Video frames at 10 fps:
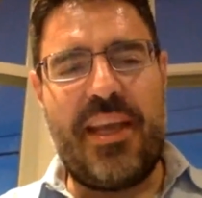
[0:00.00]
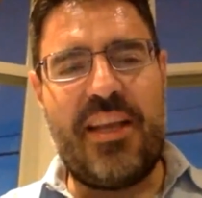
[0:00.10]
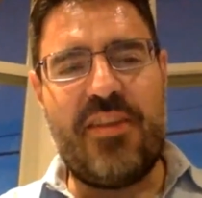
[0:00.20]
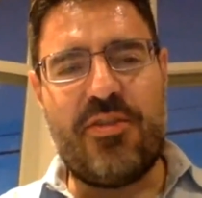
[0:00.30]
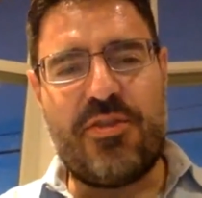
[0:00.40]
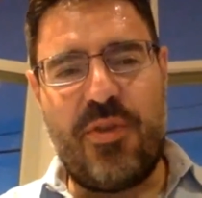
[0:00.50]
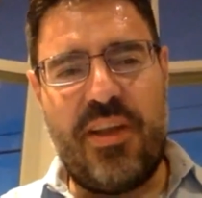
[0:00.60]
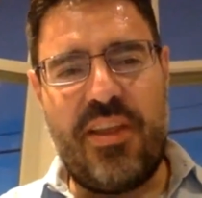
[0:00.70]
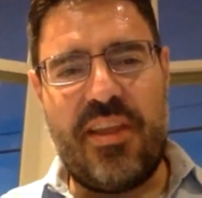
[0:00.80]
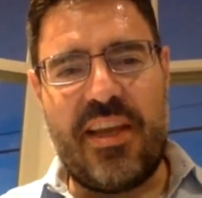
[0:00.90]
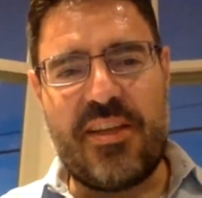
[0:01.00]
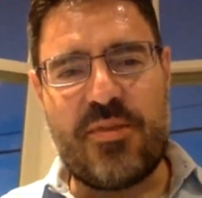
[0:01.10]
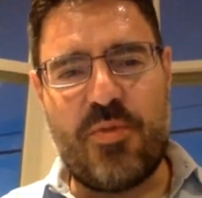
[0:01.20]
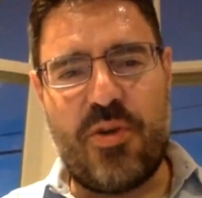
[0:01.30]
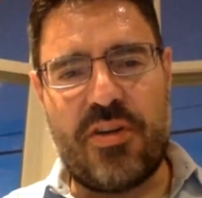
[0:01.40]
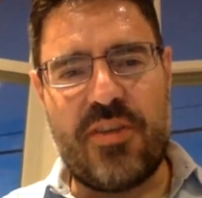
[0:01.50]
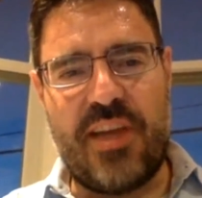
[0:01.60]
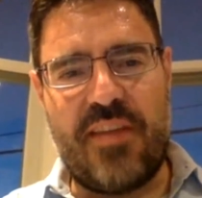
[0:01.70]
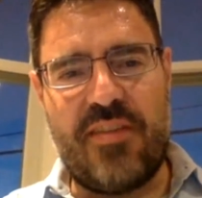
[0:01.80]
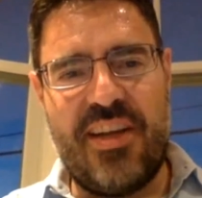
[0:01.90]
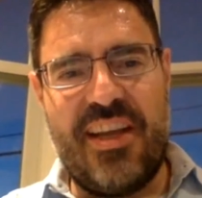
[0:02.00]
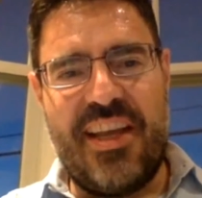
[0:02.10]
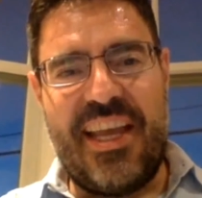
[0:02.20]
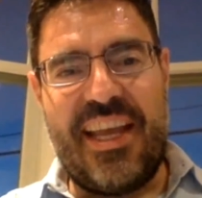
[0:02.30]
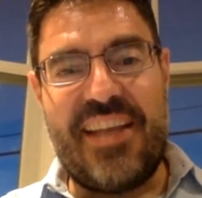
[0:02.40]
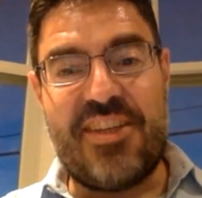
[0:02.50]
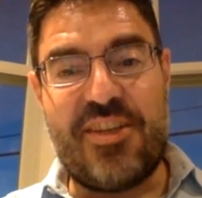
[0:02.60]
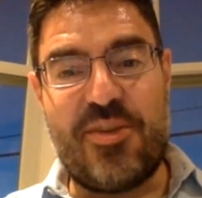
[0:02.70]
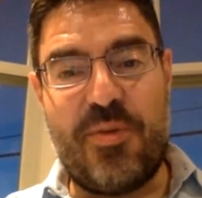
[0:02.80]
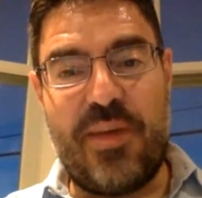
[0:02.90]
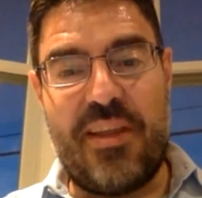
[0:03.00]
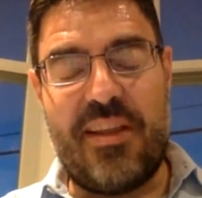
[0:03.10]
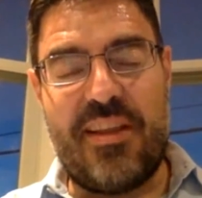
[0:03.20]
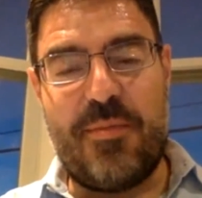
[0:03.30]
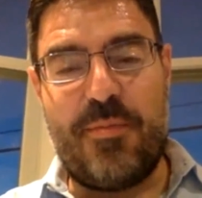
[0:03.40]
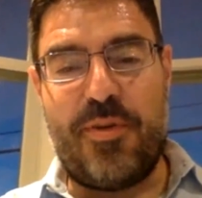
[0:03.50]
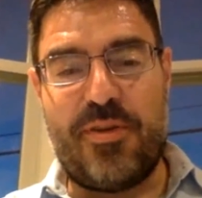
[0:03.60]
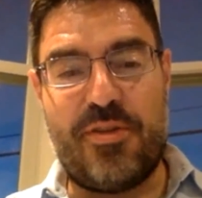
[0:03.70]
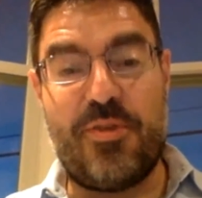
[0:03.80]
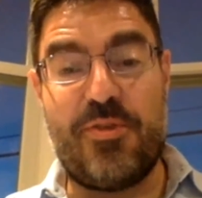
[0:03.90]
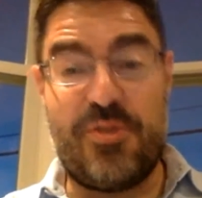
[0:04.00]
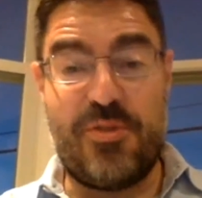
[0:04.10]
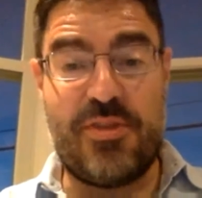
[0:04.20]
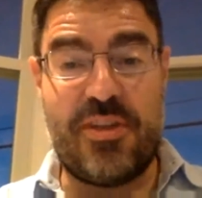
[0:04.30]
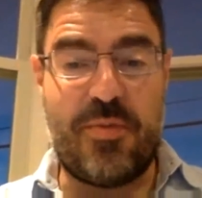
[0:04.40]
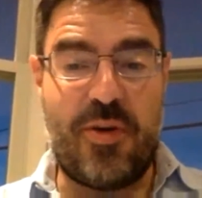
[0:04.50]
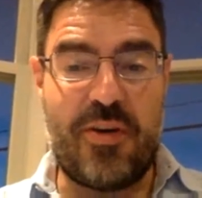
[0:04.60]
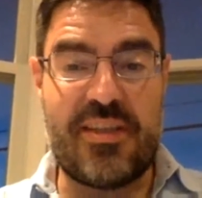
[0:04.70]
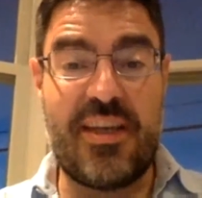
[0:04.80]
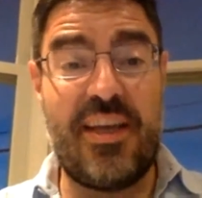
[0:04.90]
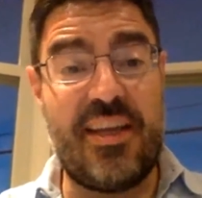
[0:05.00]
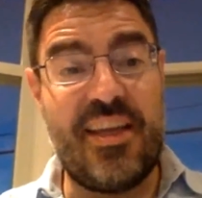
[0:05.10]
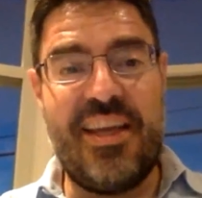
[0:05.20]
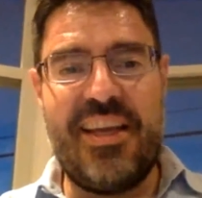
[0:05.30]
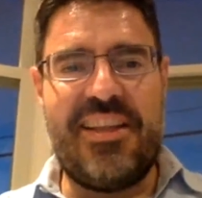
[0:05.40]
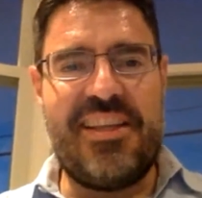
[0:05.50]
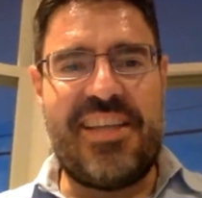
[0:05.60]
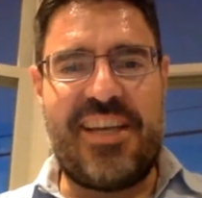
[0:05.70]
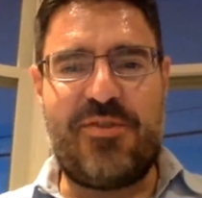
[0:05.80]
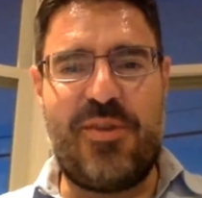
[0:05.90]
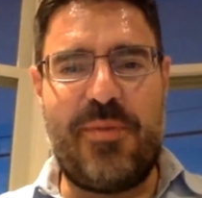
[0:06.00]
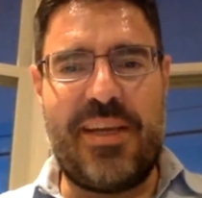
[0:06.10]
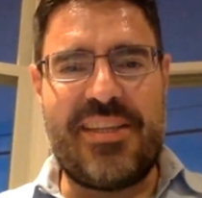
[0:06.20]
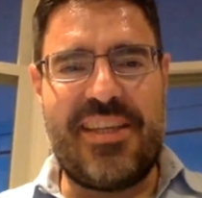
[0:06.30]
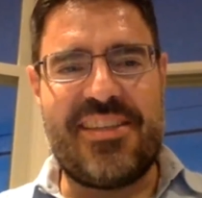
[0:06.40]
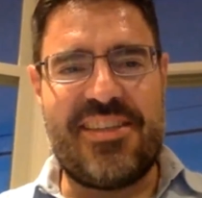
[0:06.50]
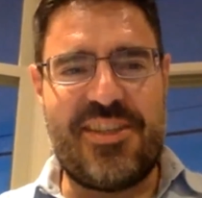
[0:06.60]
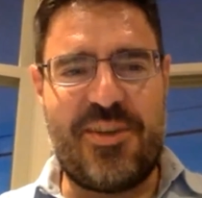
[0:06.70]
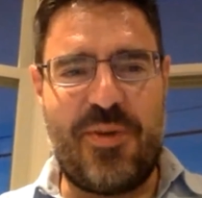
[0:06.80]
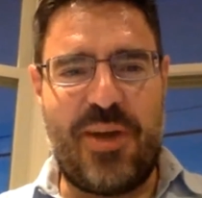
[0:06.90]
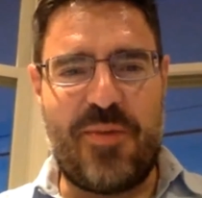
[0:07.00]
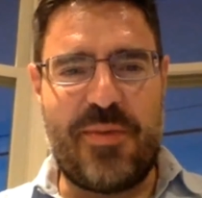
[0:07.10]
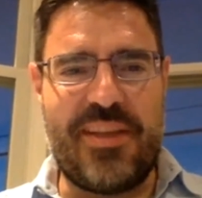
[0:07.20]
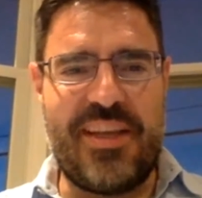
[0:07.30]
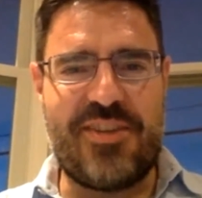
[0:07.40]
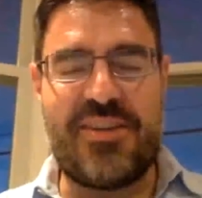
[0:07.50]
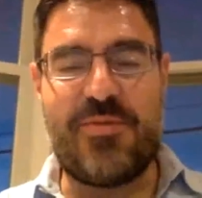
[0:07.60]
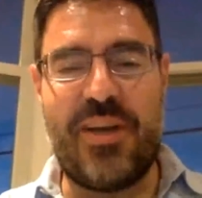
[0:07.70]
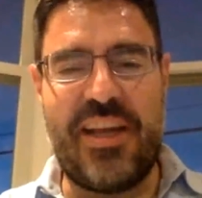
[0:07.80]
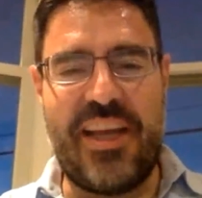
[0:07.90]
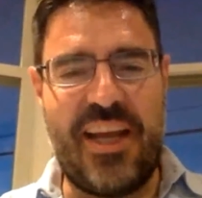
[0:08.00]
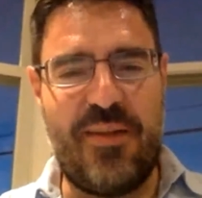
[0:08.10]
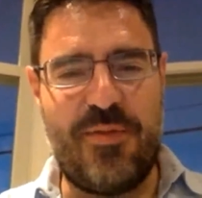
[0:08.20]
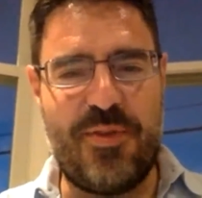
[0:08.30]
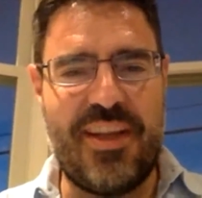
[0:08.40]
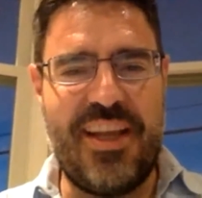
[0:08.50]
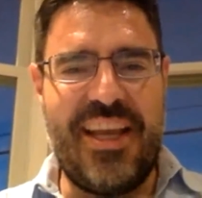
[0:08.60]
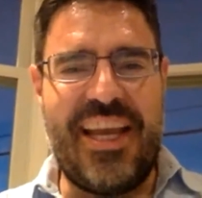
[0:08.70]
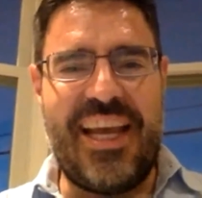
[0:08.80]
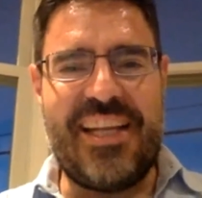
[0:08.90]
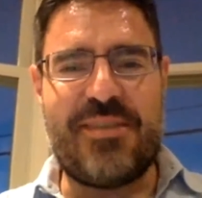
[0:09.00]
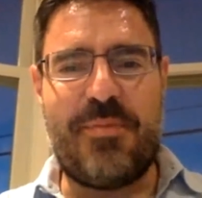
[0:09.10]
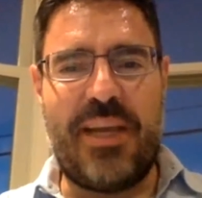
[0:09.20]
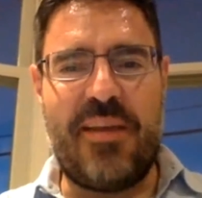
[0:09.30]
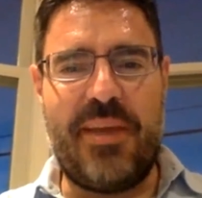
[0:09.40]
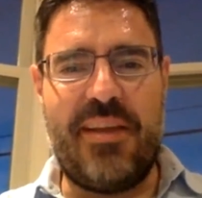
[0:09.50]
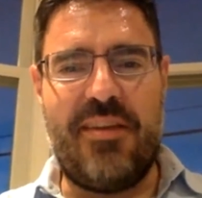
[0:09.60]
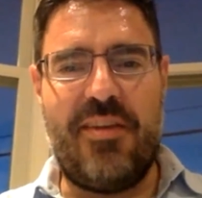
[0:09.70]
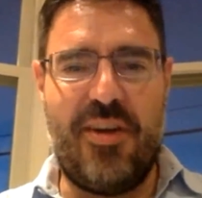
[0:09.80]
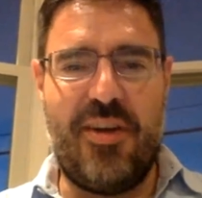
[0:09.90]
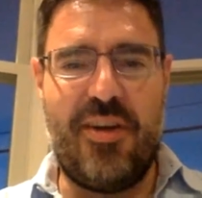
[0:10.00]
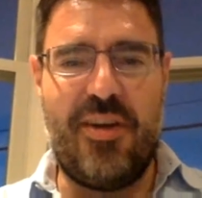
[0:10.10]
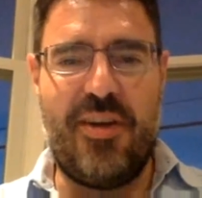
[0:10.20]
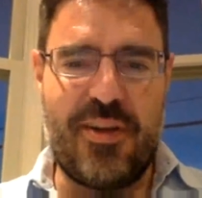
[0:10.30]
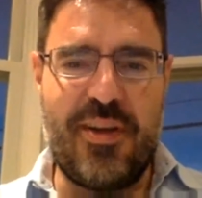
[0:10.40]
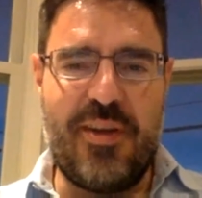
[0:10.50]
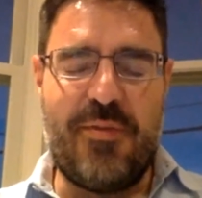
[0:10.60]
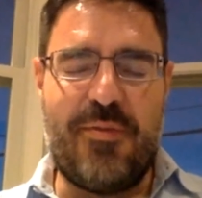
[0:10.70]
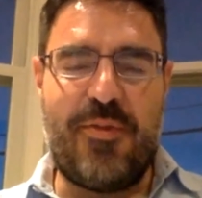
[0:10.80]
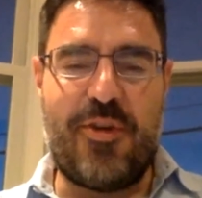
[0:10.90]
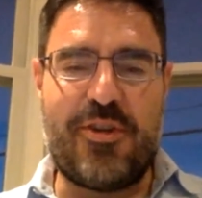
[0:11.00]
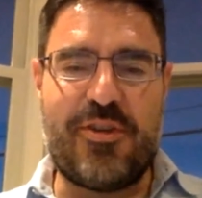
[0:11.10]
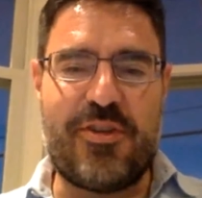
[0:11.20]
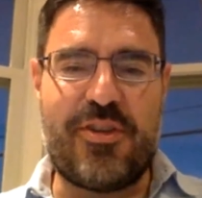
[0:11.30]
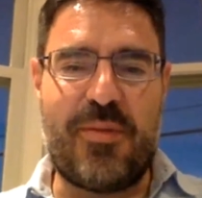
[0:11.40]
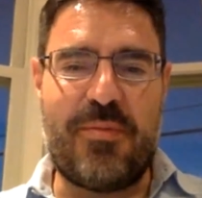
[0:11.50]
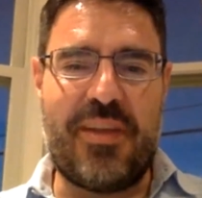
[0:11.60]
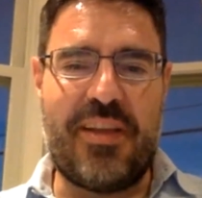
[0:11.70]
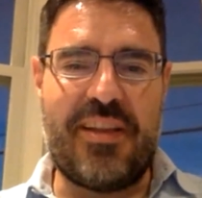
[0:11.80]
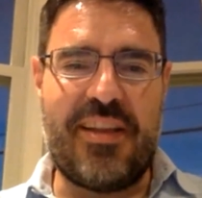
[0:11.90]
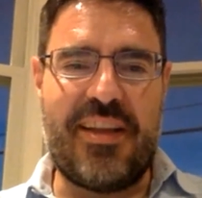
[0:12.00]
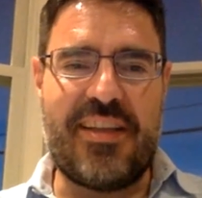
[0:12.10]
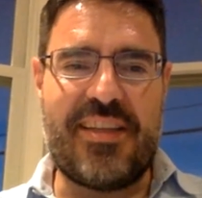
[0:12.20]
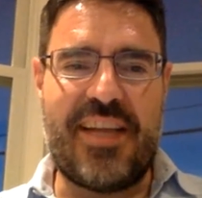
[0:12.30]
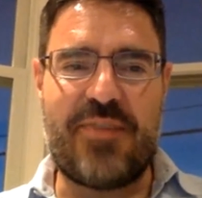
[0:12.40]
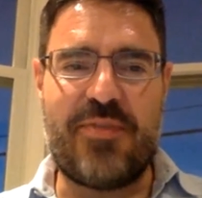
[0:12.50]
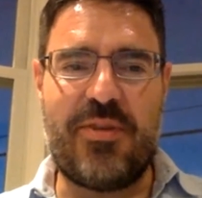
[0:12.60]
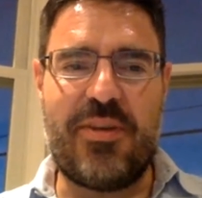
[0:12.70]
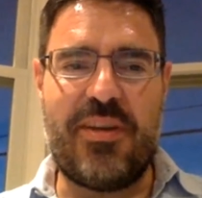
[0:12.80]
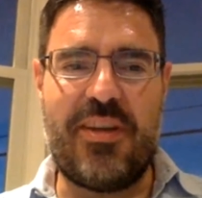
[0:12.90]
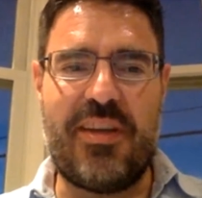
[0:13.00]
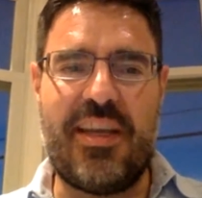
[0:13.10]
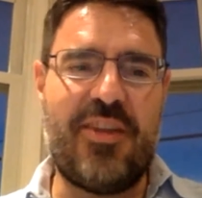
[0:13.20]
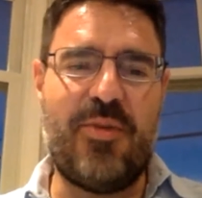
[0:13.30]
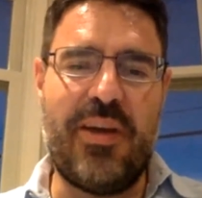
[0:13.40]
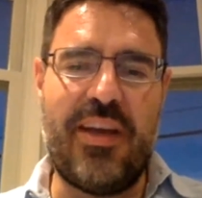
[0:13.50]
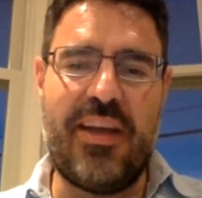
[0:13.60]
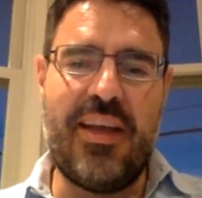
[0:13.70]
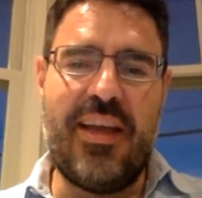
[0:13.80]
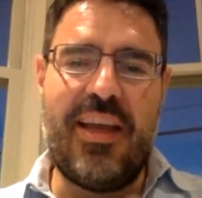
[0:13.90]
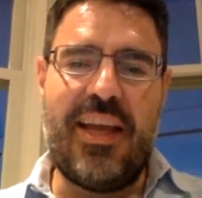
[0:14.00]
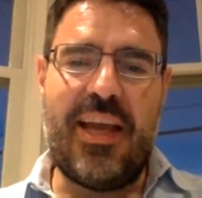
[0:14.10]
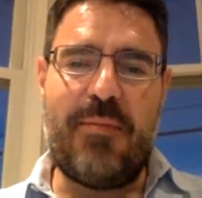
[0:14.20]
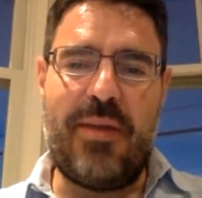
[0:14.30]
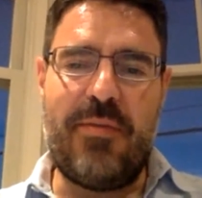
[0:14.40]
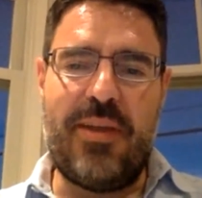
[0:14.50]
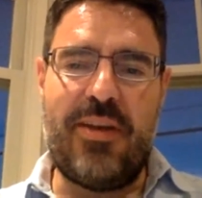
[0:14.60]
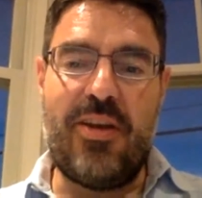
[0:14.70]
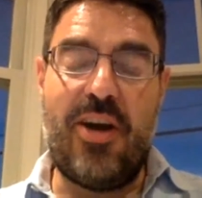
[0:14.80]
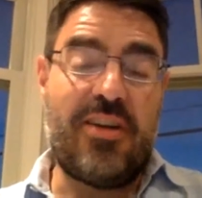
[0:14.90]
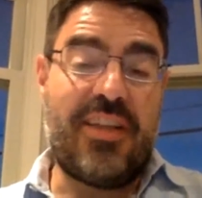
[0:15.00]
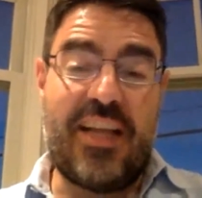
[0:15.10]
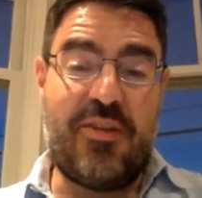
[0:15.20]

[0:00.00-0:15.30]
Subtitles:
So making those three things work together and in such a way that the person who's using the product says, hey, this actually makes sense. This is a recommendation that is really helpful and it's making me love the product versus something that is actually getting in the way and maybe not that